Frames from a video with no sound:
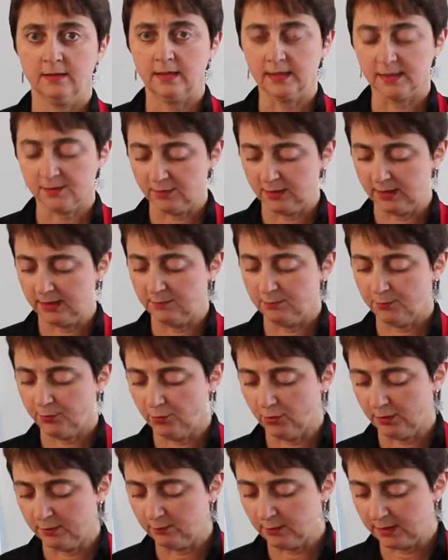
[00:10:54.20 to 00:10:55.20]
Now it's really
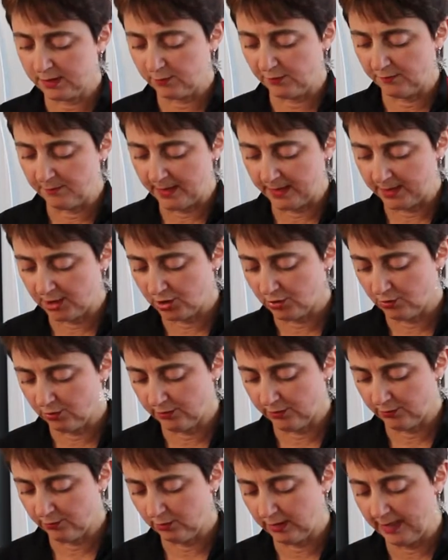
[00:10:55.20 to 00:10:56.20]
important, once we've made sure
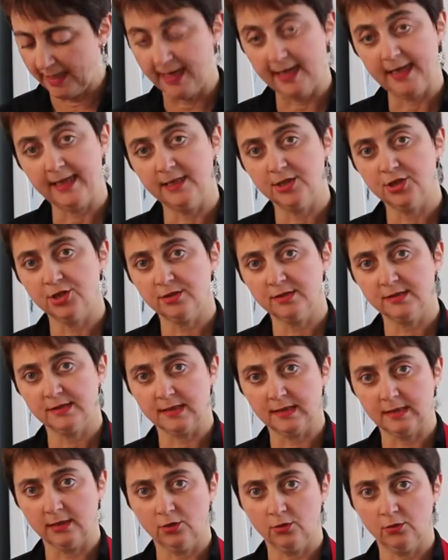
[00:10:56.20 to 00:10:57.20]
that all our edges
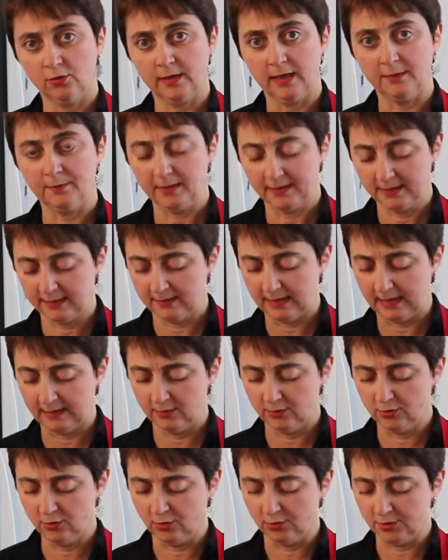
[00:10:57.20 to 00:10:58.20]
are caught up under that
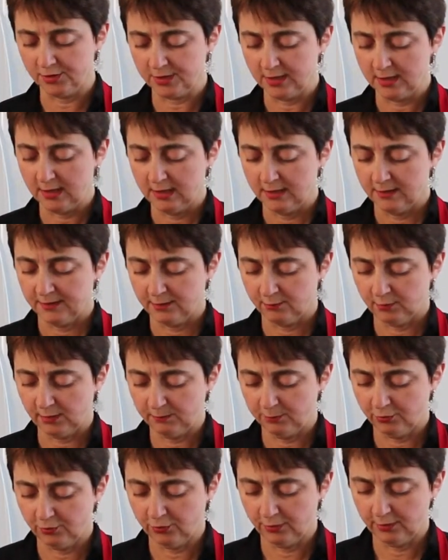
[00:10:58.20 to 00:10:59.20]
knot, that we
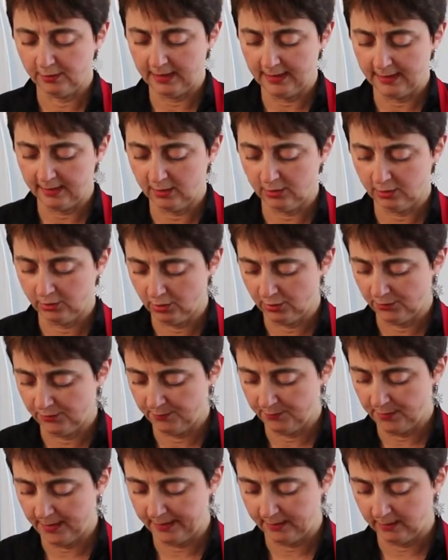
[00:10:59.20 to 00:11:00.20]
put our
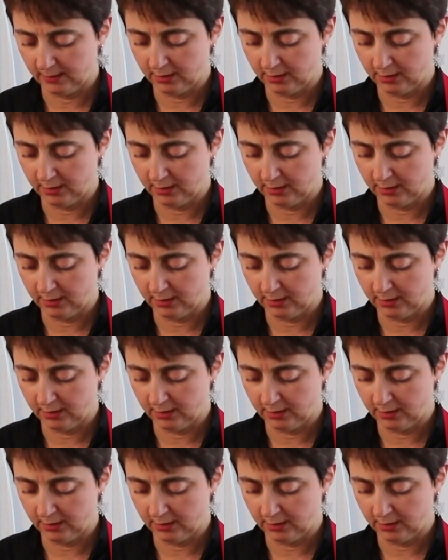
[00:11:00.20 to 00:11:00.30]
cloth back